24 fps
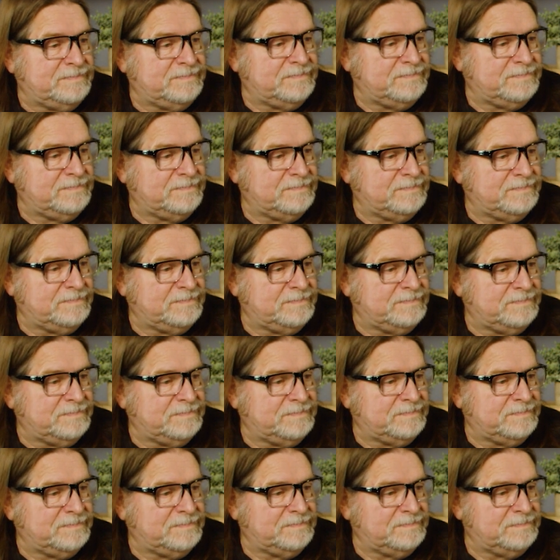
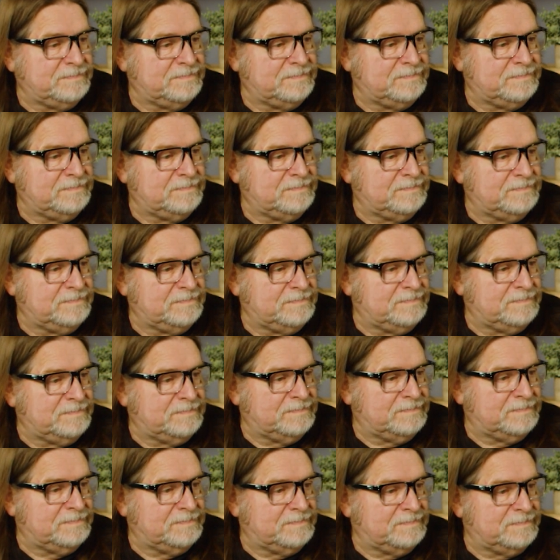
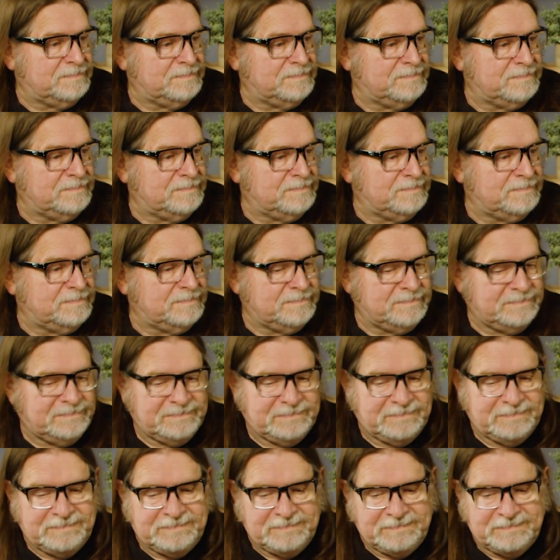
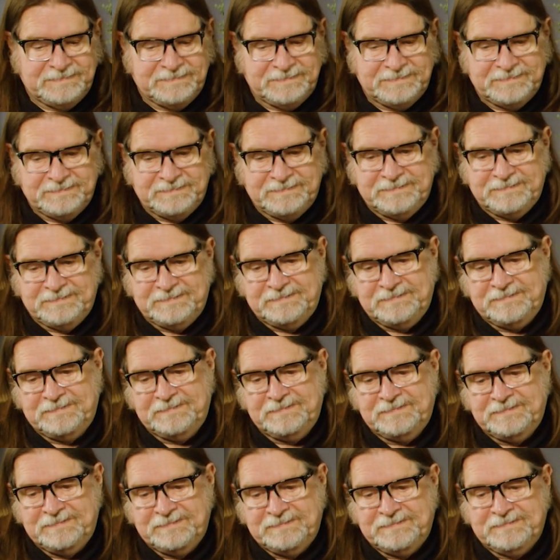
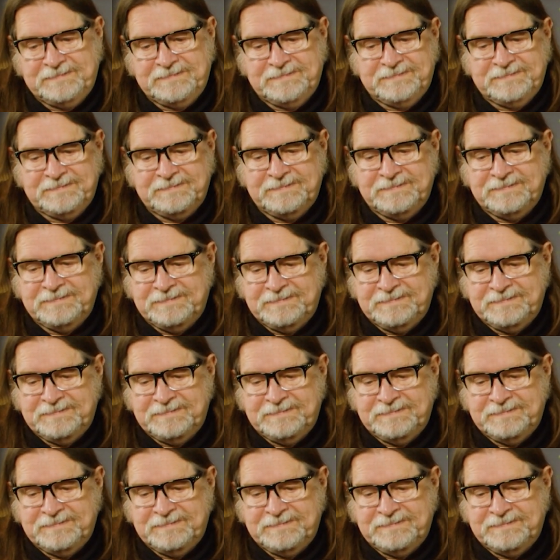[no speech]